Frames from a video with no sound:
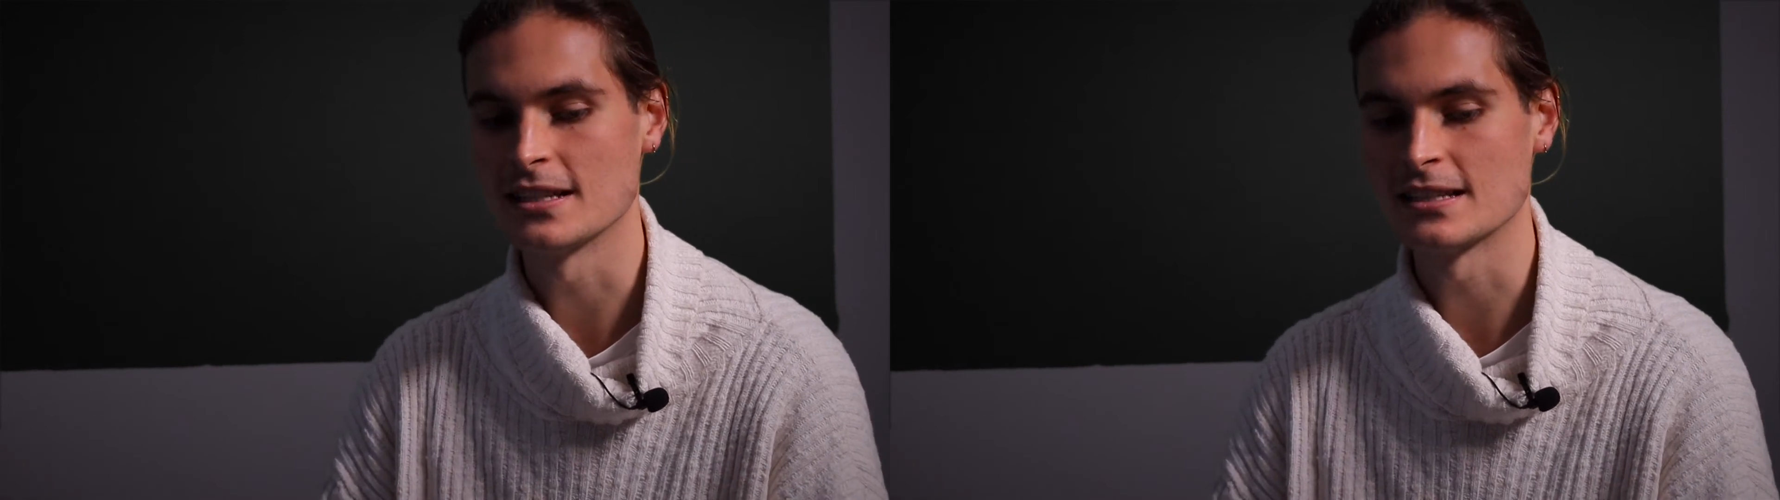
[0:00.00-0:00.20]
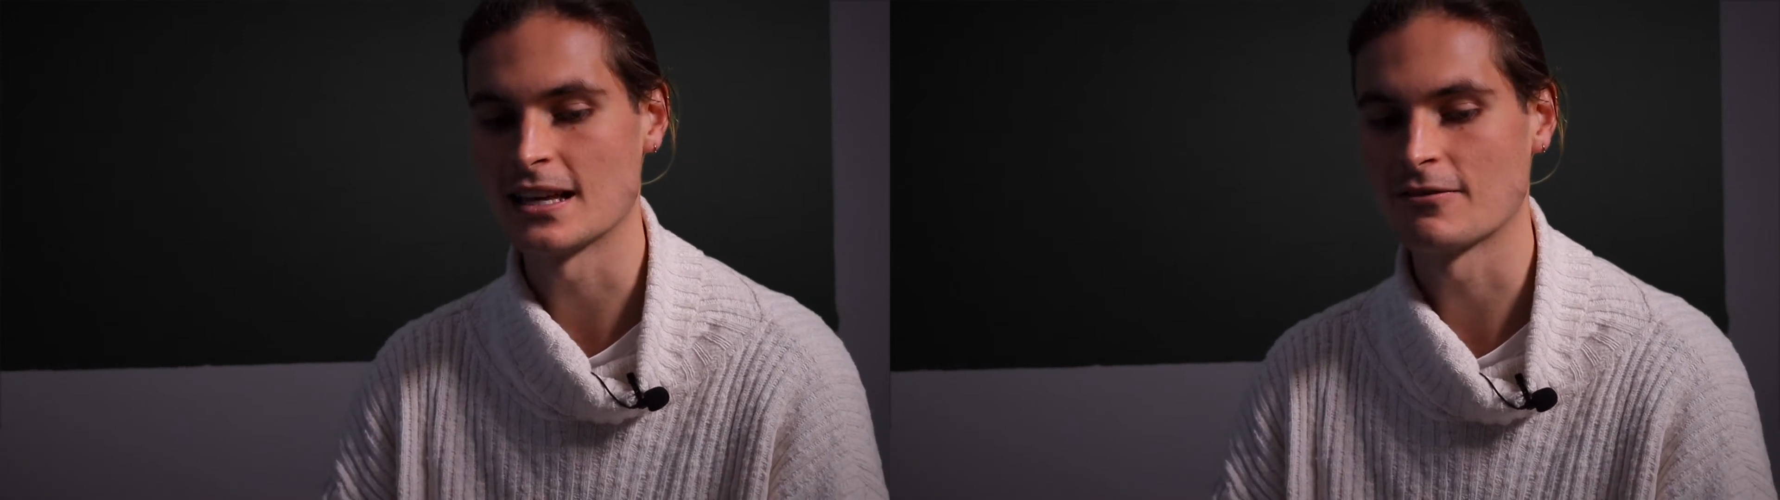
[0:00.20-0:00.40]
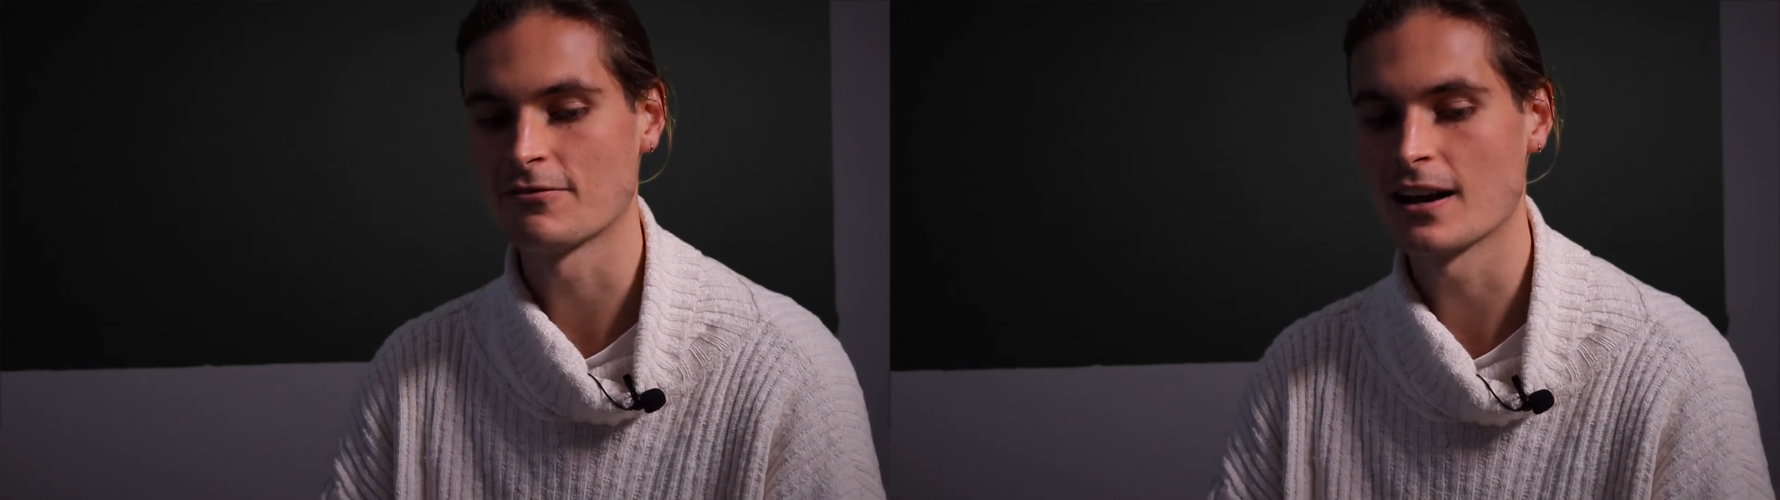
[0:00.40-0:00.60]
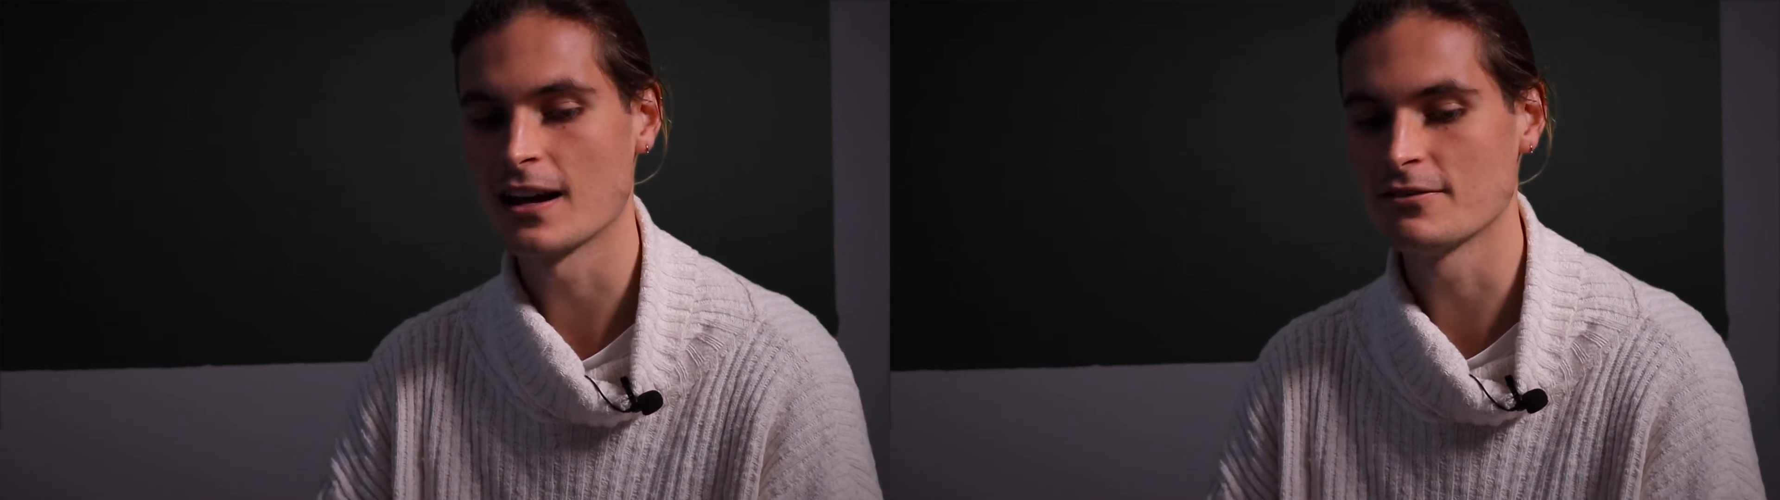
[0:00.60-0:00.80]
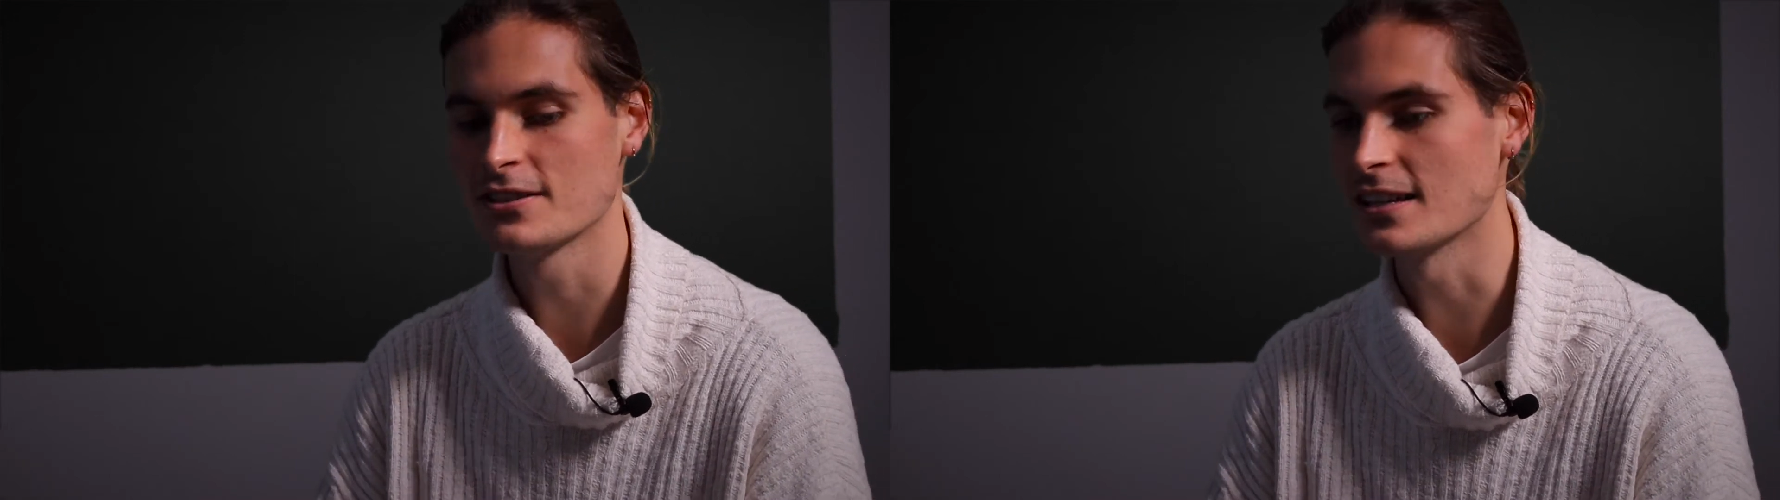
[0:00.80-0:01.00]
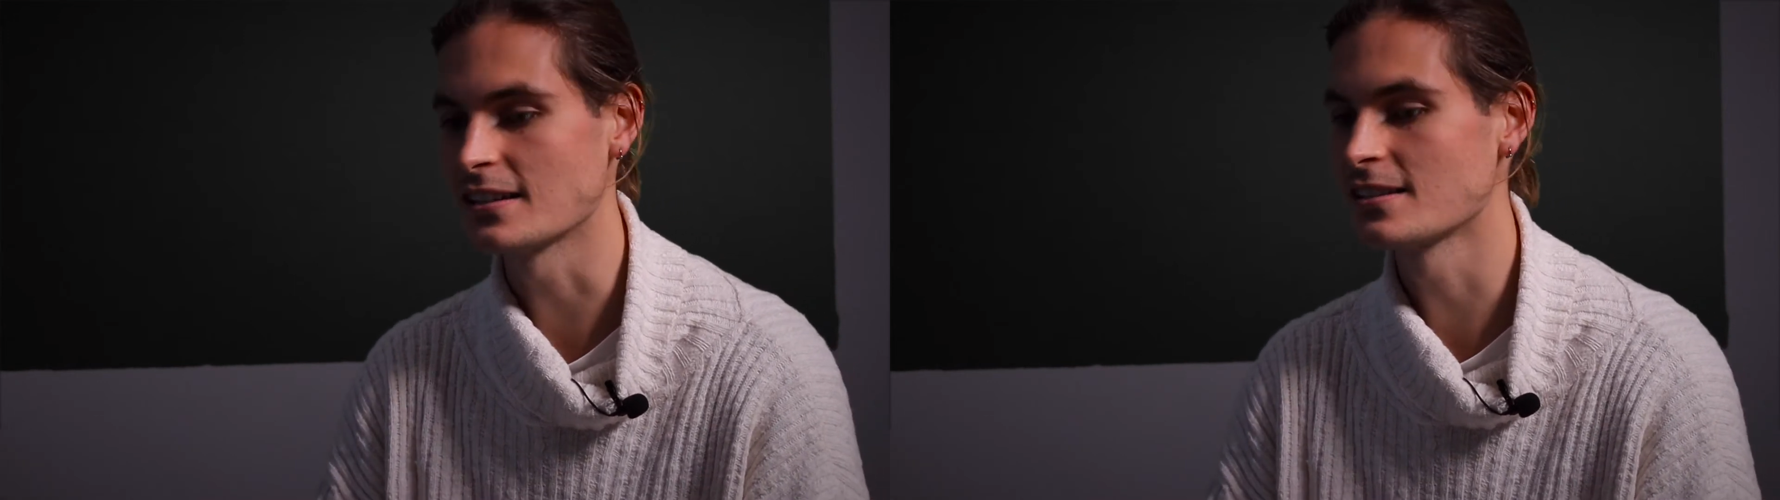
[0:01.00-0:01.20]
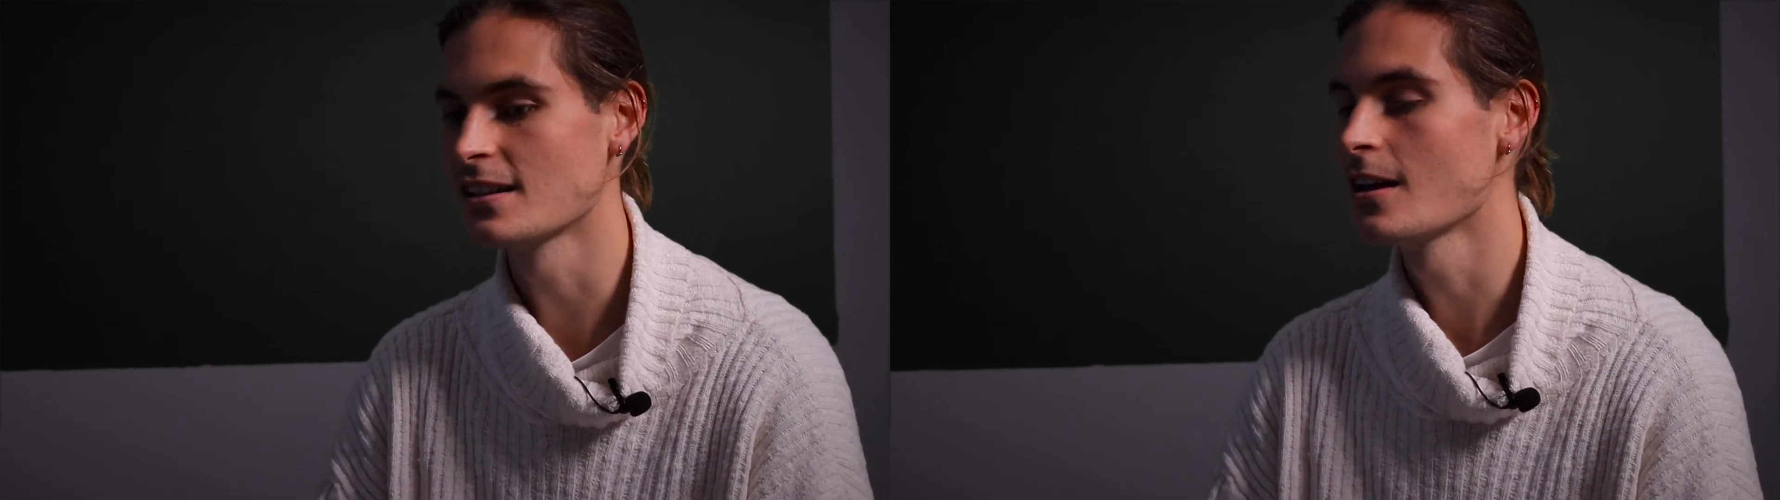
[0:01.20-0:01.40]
there's that 5, 6,